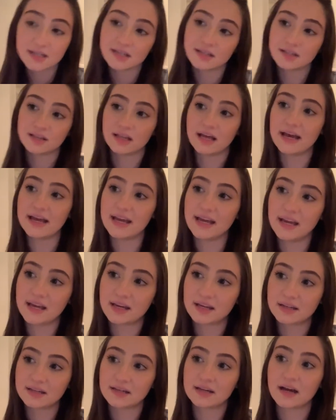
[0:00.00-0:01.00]

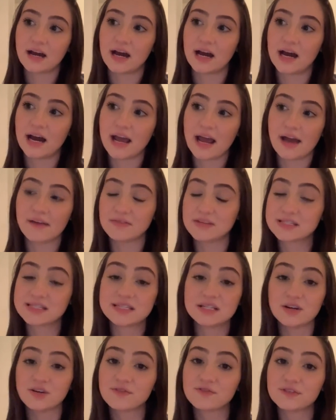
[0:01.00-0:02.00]
Like, I have this
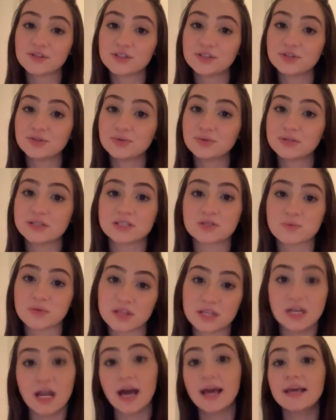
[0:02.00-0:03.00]
deal for you. It's with
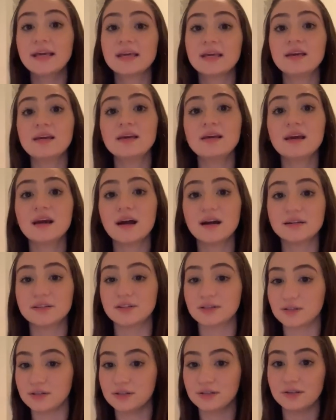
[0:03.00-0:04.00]
Nike.
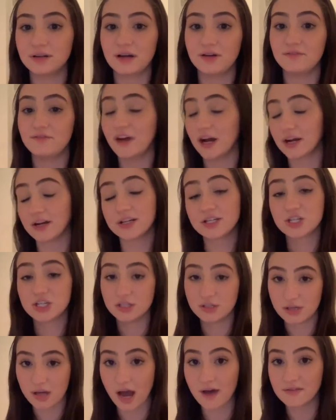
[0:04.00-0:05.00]

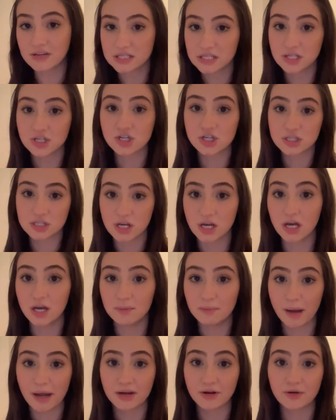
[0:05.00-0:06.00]
She's a
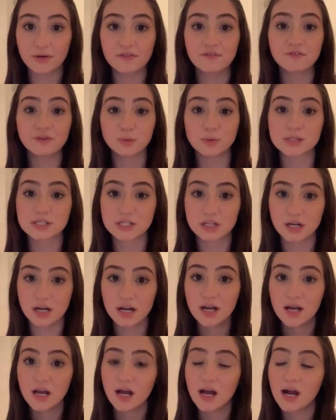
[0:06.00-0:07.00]

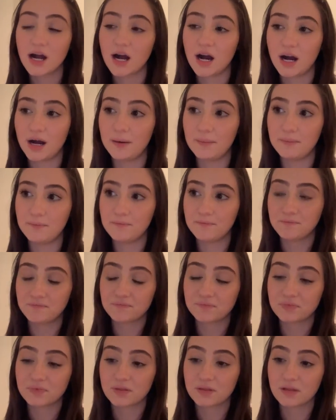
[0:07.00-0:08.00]
micro-influencer.
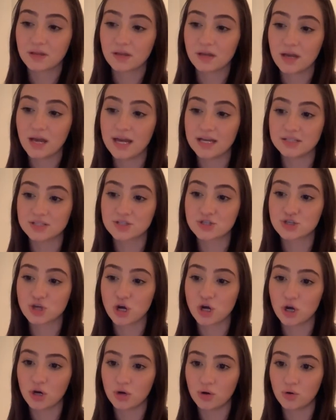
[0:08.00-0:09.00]
And
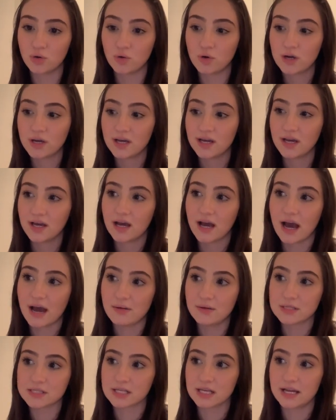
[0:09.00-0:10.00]
so I
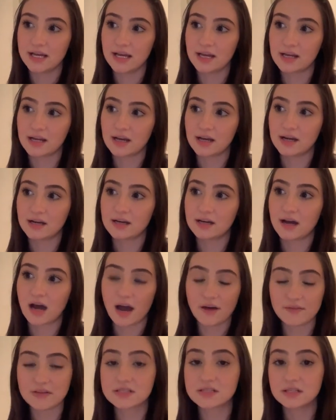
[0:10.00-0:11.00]
was like,
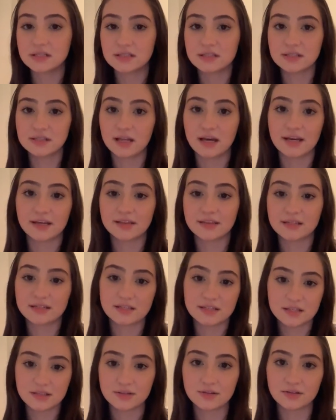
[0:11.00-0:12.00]
obviously, like, the
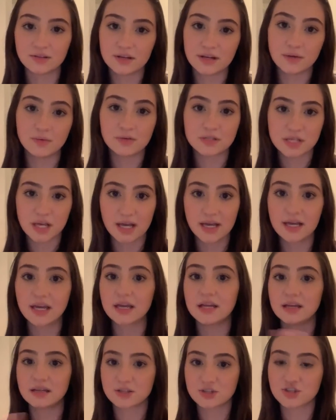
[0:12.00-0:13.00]
deal, it was like
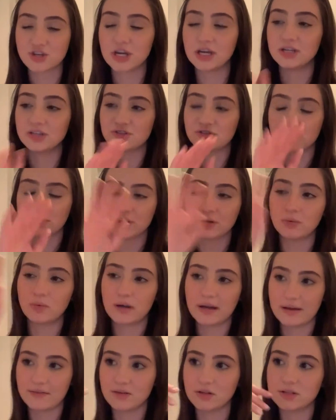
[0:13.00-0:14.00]
in exchange for
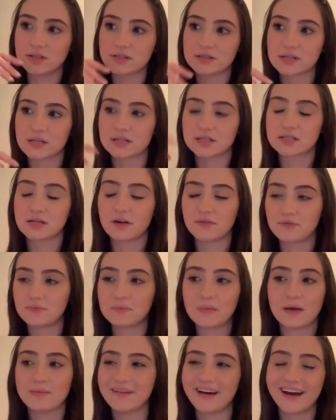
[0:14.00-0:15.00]
whatever, this, like, stuff.
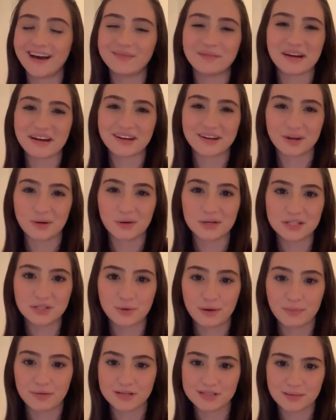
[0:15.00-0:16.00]
I'm not going to go into
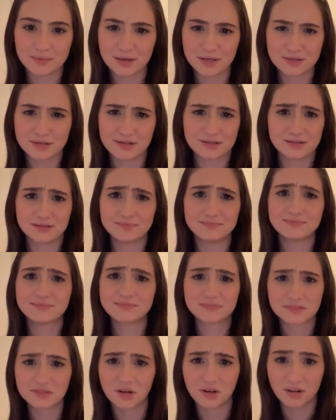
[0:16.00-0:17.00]
it because I'm not going
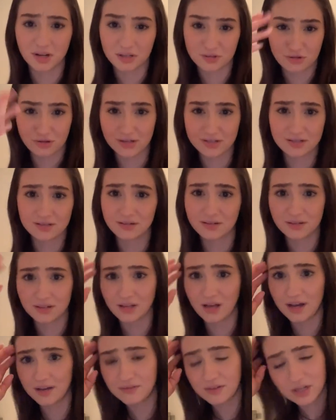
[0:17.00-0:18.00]
to talk contracts on a
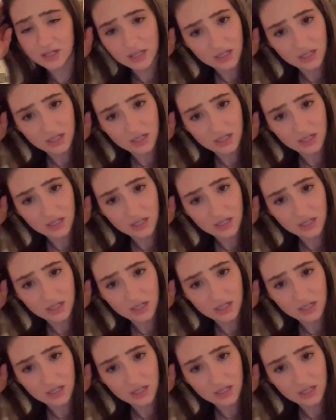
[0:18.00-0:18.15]
live.